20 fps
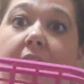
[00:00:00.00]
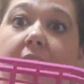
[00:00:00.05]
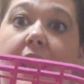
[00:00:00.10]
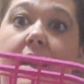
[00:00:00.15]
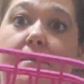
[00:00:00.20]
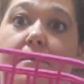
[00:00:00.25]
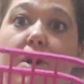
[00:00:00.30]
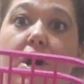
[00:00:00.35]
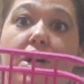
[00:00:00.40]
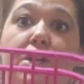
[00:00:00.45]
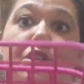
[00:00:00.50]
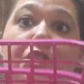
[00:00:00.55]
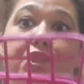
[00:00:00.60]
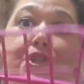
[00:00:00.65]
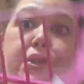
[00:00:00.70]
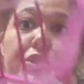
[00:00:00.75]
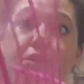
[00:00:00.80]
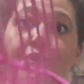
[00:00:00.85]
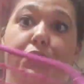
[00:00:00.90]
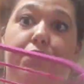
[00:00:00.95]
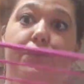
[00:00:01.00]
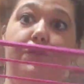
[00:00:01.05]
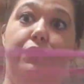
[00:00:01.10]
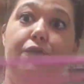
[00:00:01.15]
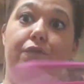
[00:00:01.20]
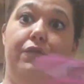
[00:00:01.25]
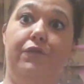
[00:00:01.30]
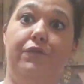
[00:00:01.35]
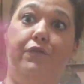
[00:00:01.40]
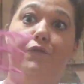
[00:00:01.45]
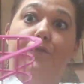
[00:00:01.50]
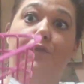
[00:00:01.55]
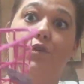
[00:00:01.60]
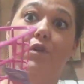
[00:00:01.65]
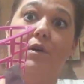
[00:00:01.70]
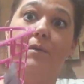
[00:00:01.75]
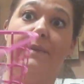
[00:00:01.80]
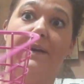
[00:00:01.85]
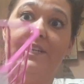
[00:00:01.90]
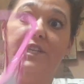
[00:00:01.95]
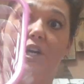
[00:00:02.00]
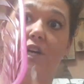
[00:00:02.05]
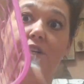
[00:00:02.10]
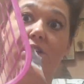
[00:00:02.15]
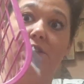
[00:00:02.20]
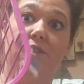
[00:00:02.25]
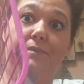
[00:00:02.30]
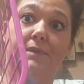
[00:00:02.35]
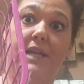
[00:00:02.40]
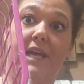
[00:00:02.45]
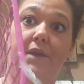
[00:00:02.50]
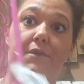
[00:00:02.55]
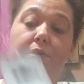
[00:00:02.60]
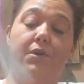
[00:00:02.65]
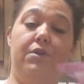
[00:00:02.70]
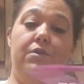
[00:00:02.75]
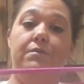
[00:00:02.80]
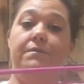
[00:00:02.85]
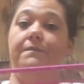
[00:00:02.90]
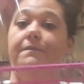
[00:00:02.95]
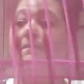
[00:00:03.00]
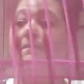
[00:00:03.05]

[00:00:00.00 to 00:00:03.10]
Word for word: I bought two for my daughter's playroom.